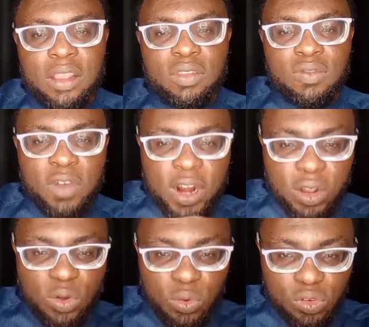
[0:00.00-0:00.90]
it is
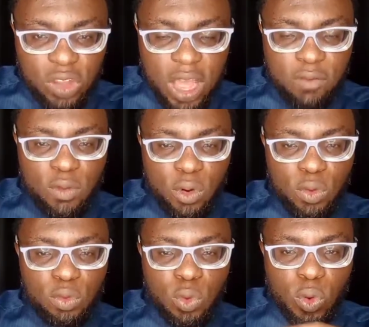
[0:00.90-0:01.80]
very crucial
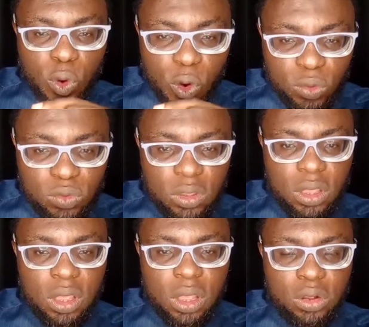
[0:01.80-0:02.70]
for us to
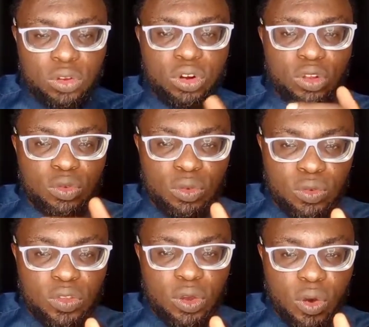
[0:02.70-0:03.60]

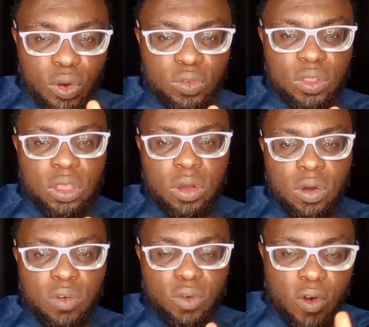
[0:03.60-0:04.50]
reduce the cost
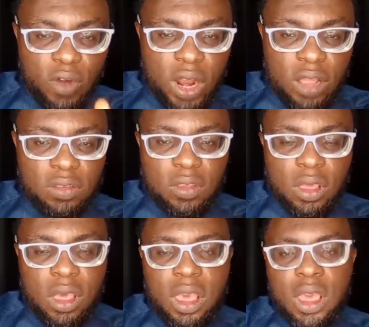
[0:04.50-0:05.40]
of
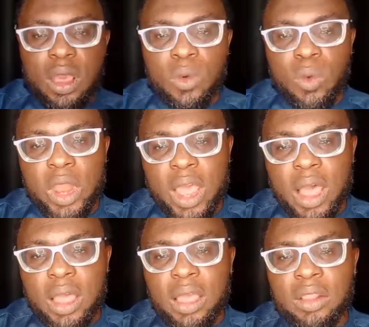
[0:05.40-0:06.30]
governance,
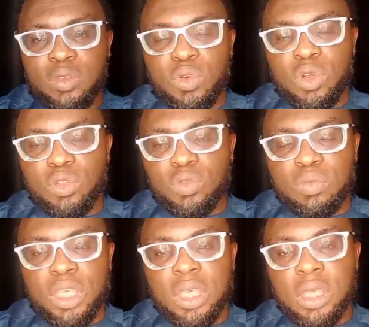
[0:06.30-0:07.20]
whether it is going
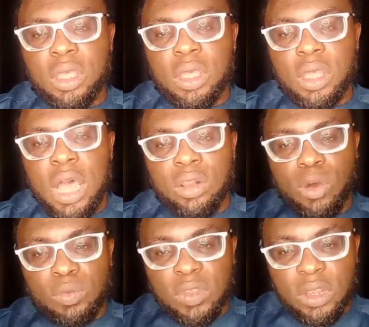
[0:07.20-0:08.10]
to be
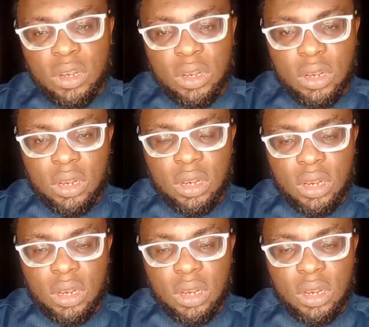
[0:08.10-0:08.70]
adopting